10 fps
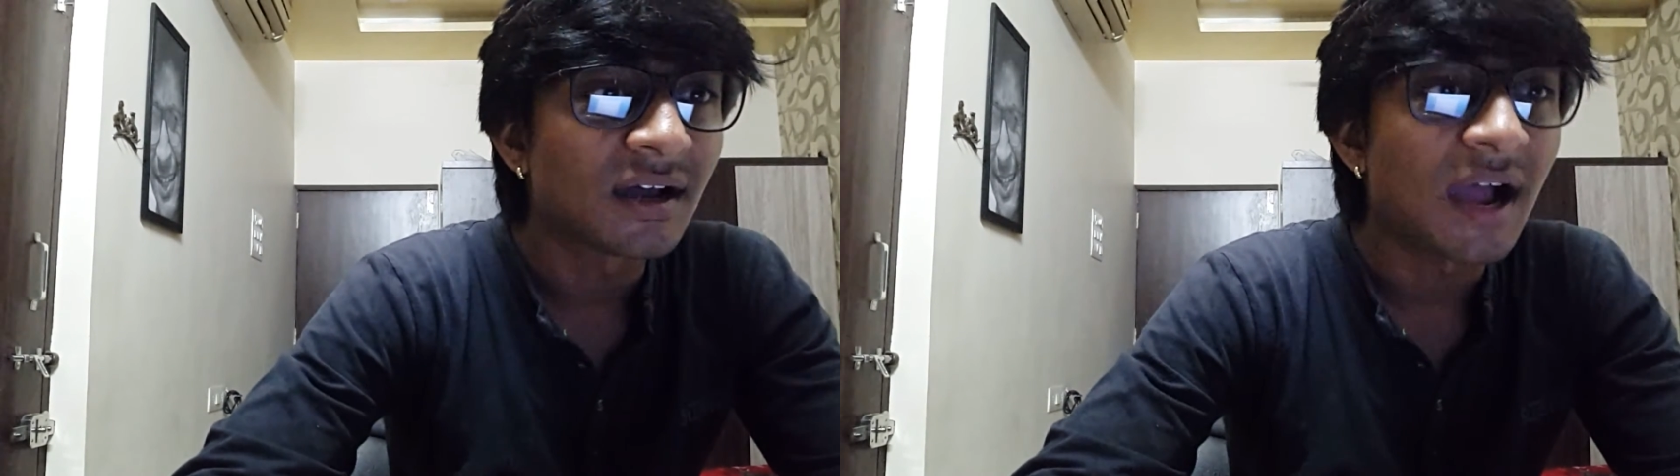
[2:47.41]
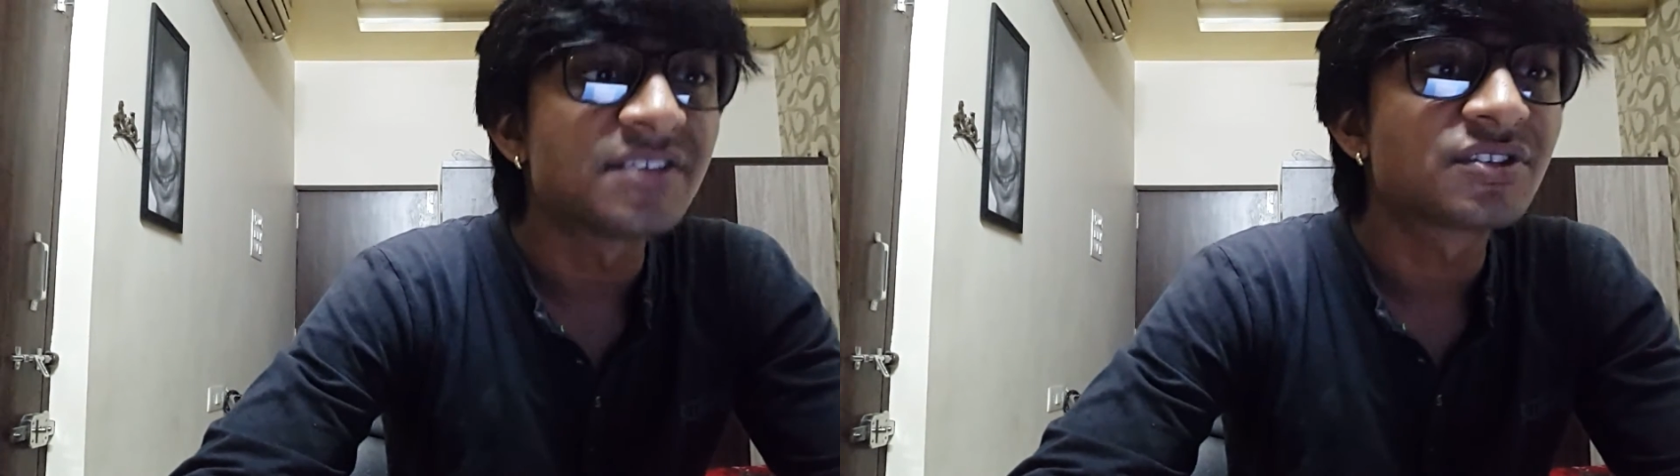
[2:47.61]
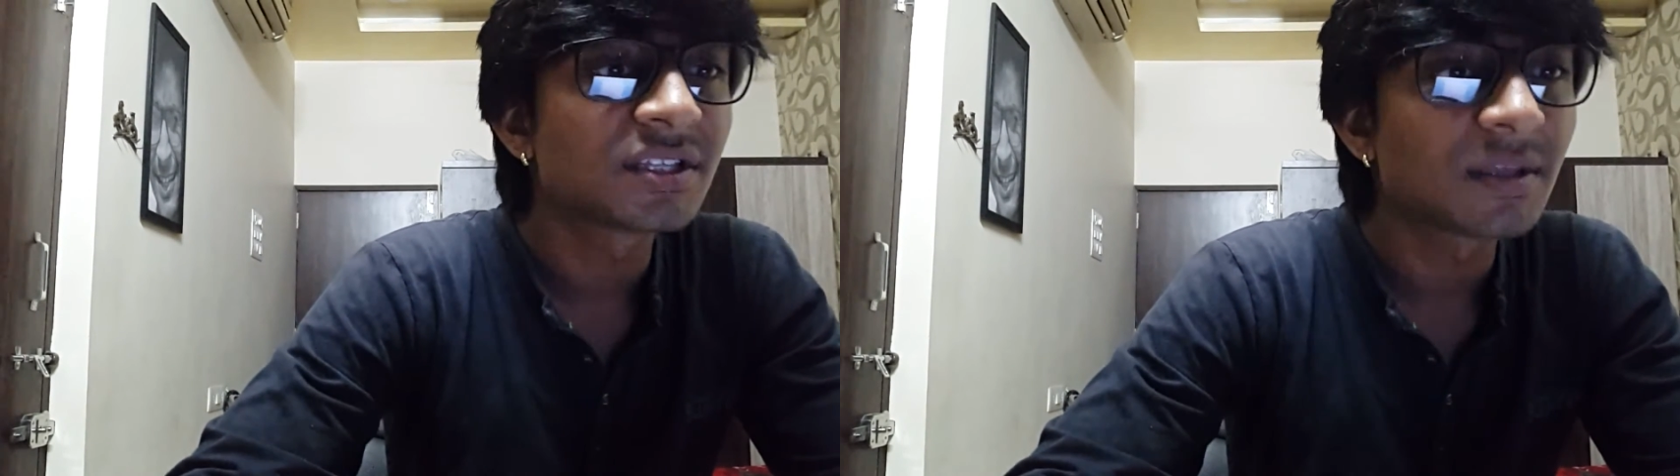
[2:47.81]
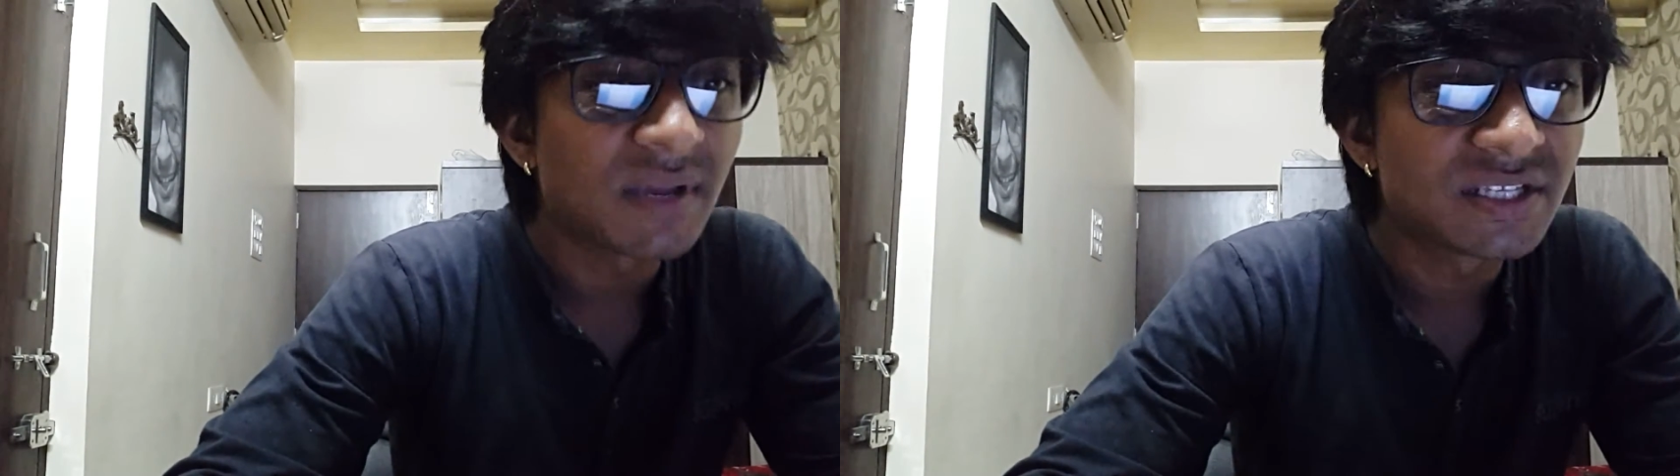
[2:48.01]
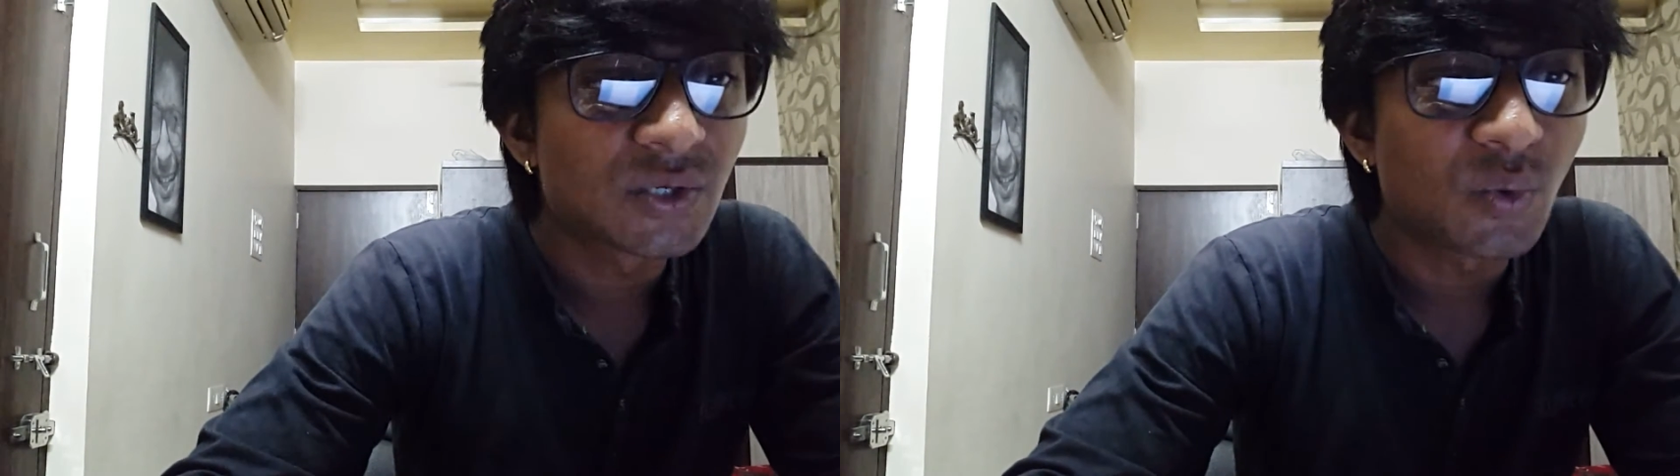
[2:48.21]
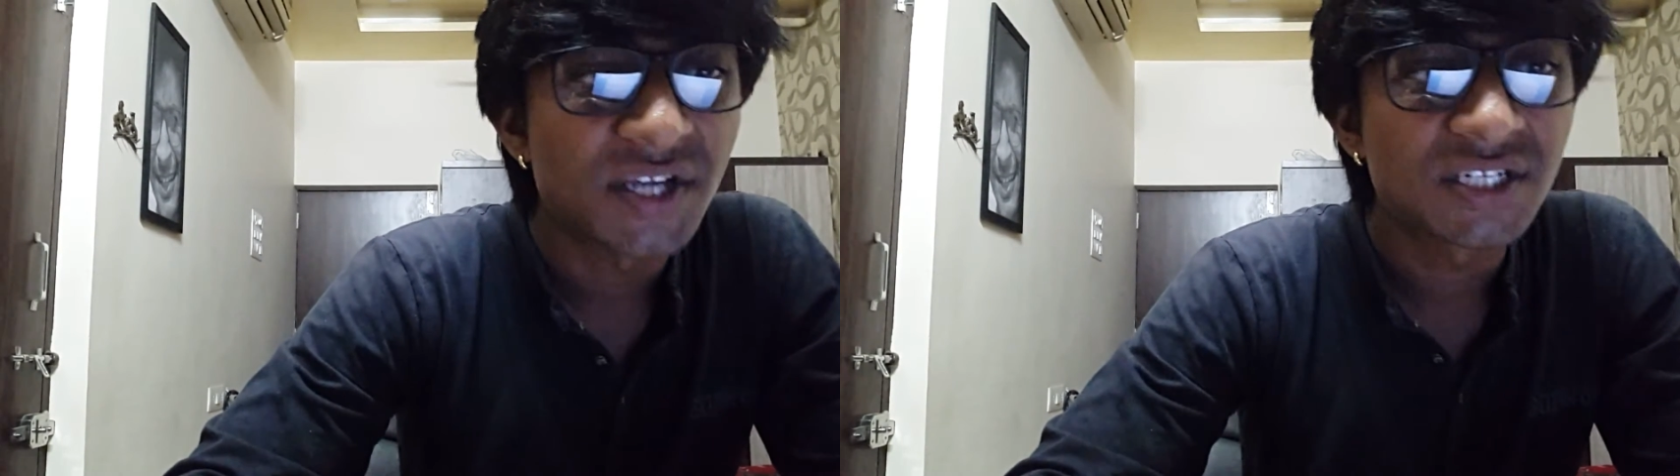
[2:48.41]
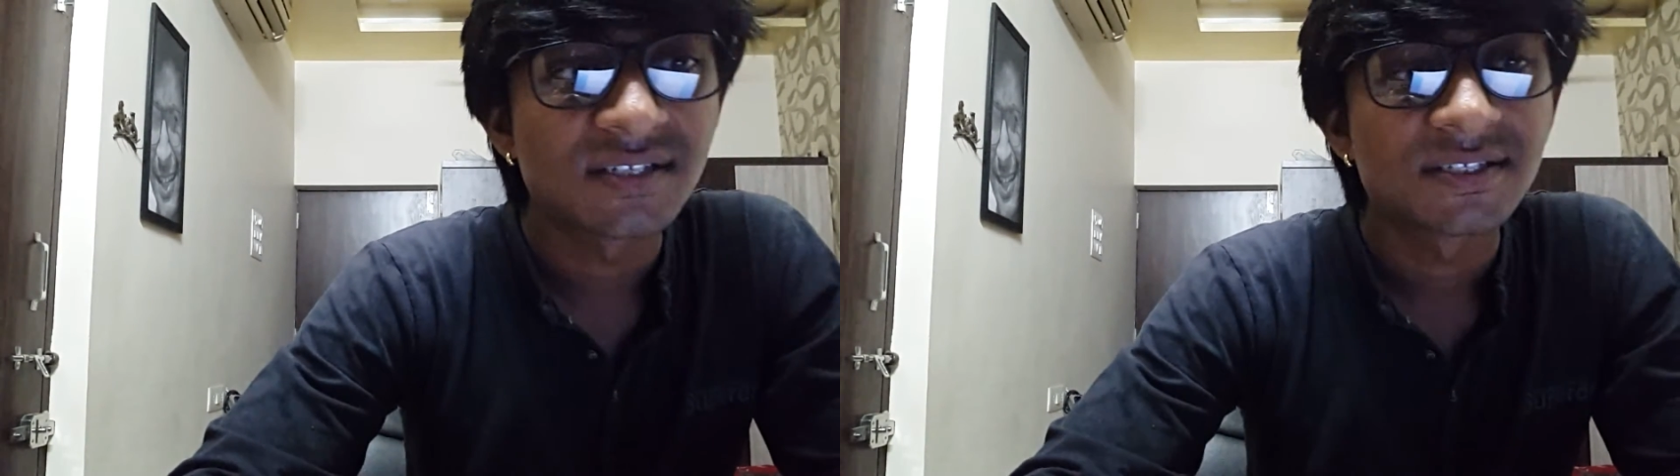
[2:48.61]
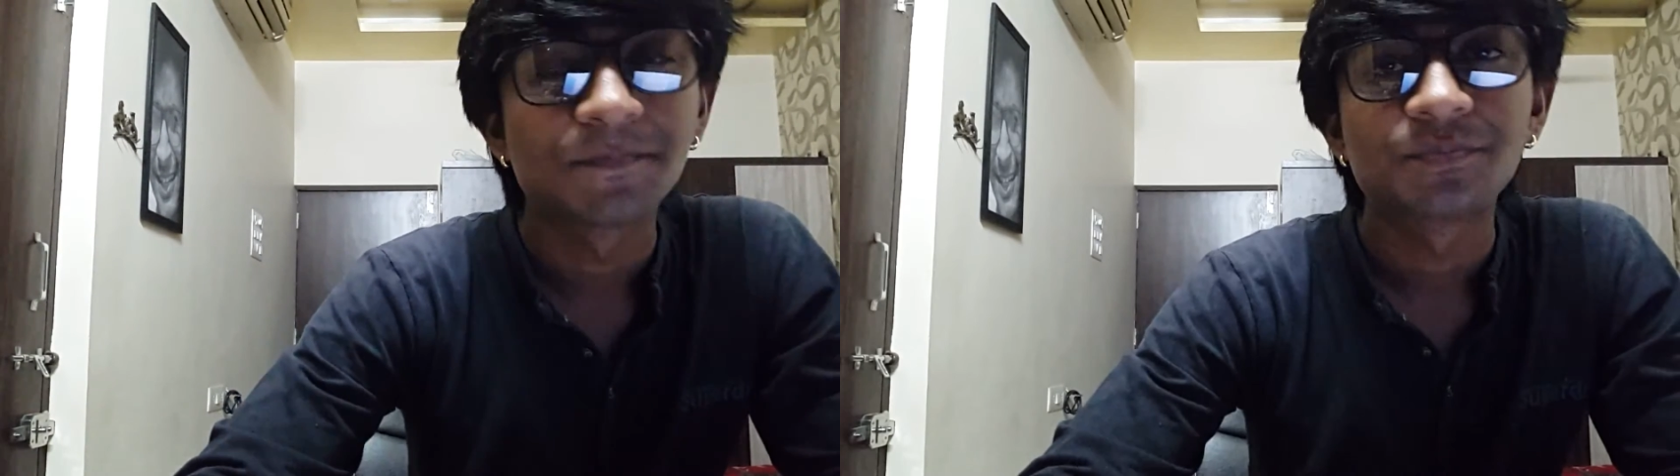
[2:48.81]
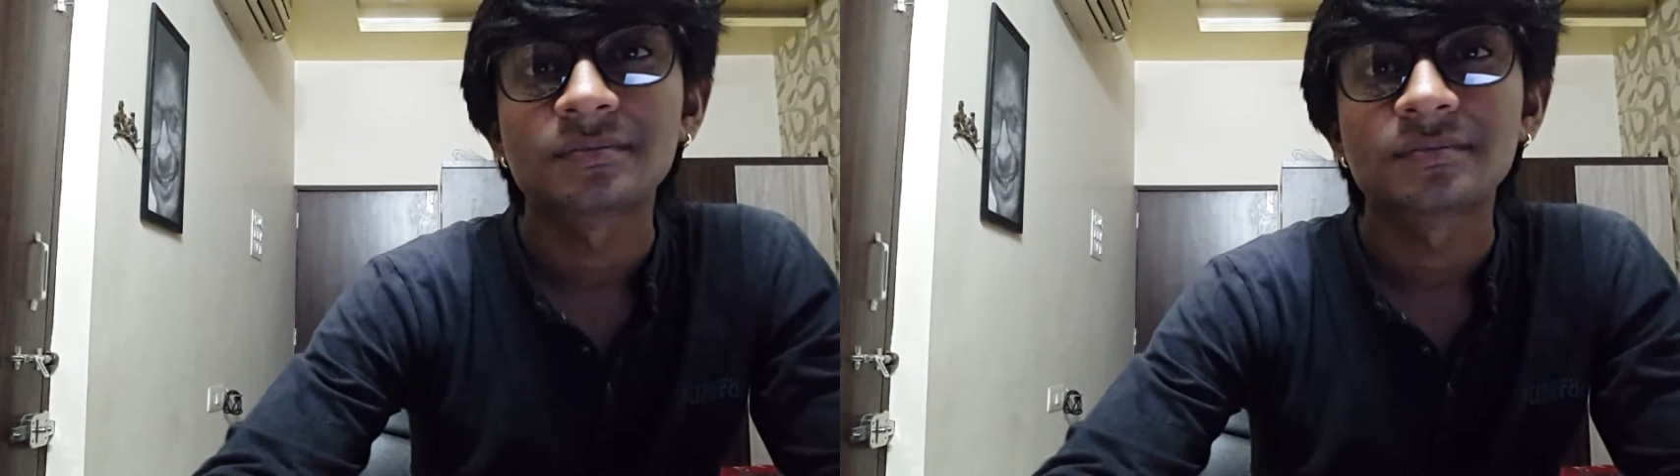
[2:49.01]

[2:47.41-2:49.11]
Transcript: uh, answering the basic questions.